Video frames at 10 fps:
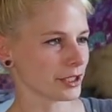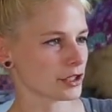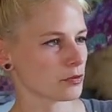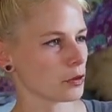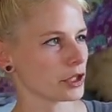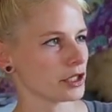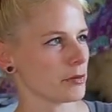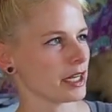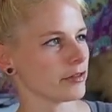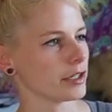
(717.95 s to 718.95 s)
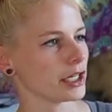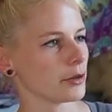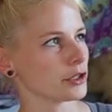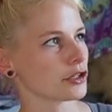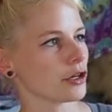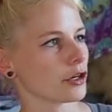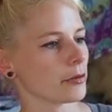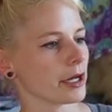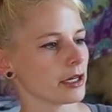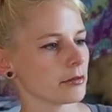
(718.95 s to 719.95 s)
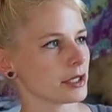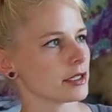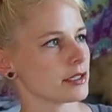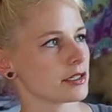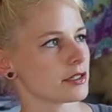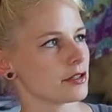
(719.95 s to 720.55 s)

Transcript: I just wanted to make a video and just talk about it because